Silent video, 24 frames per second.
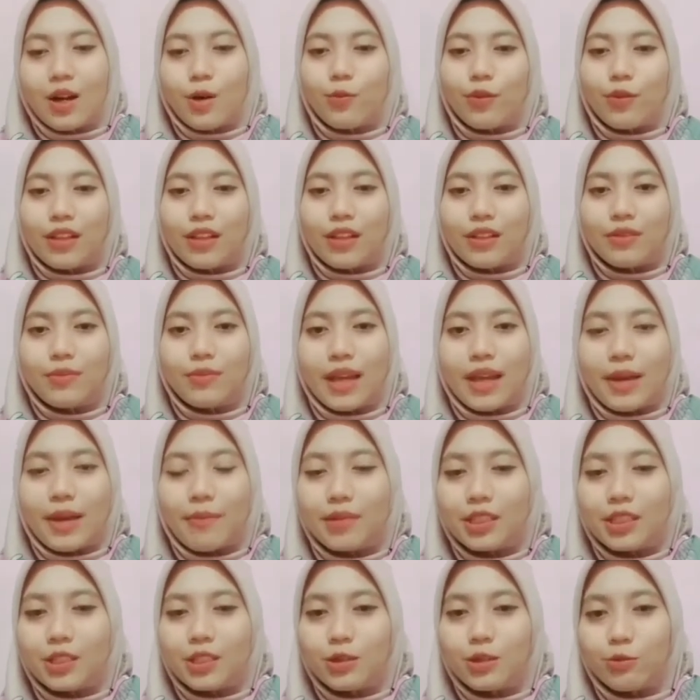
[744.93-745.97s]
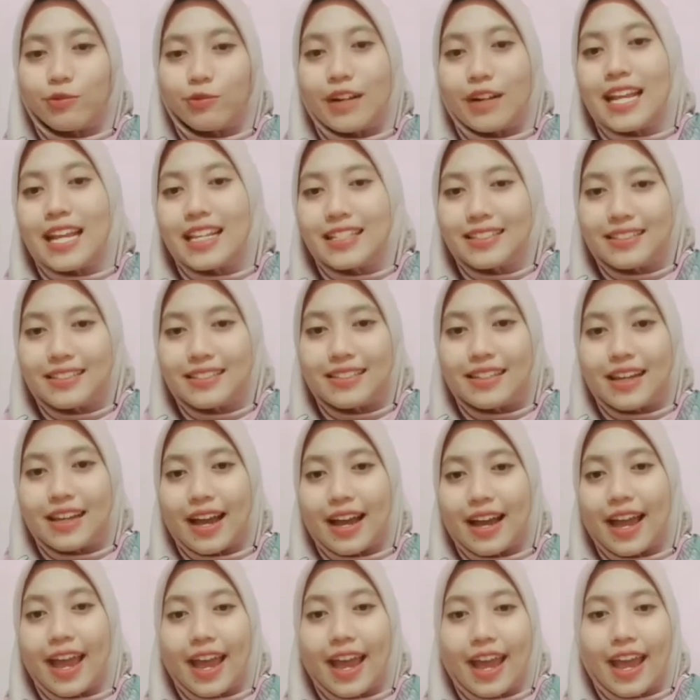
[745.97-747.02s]
will be able to raise their
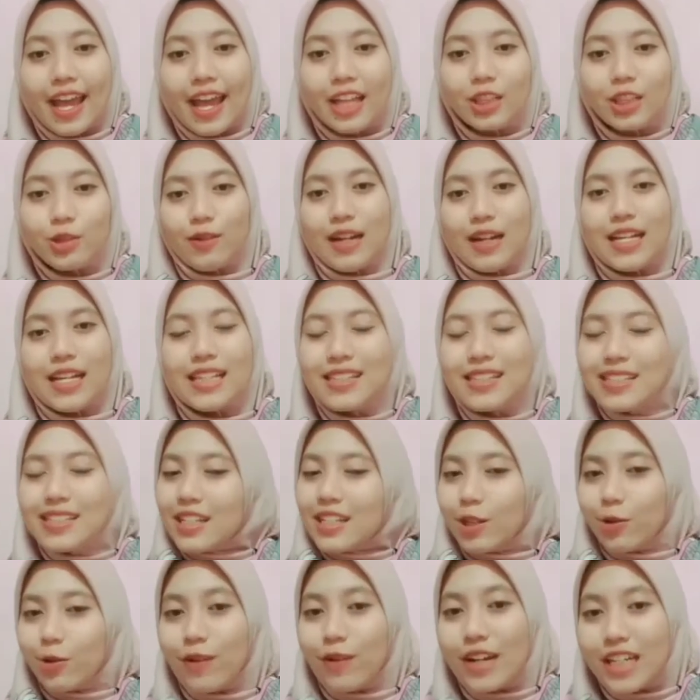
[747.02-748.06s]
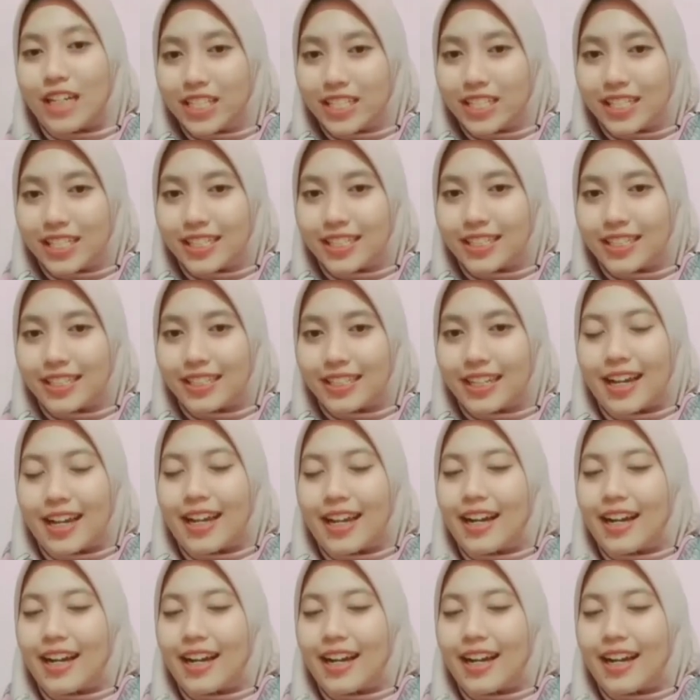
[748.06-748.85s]
hand to answer the question.